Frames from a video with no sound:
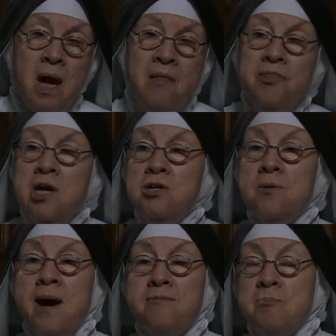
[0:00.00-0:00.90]
And there
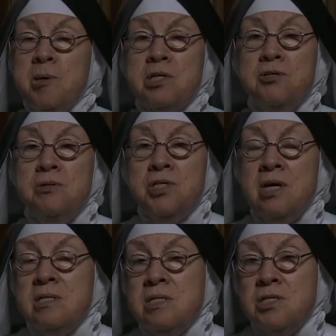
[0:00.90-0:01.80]
you have the picture in
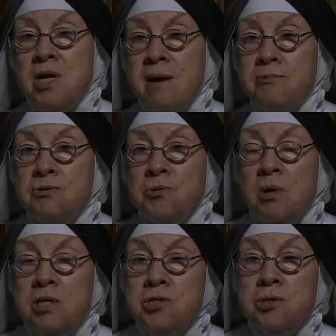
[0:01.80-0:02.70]
Genesis chapter
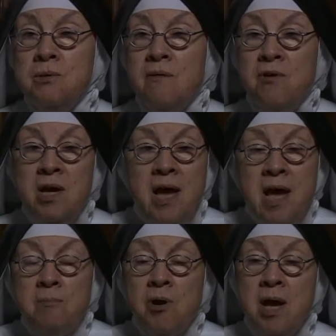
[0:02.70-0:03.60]
22 of
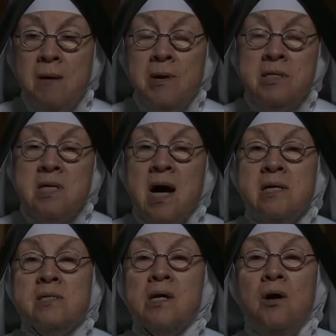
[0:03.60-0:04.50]
Abraham and
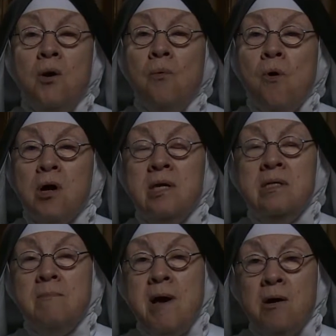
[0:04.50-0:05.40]
Isaac
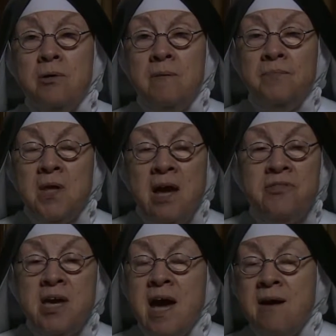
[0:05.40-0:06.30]
walking the mountain.
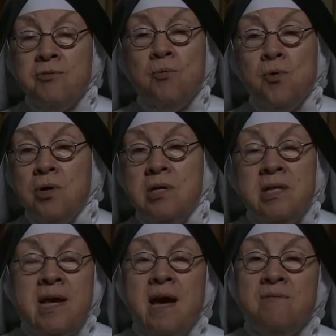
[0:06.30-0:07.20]
And they have the wood,
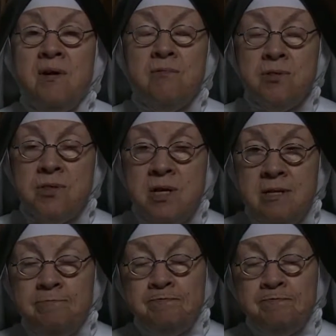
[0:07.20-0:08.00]
and they have everything.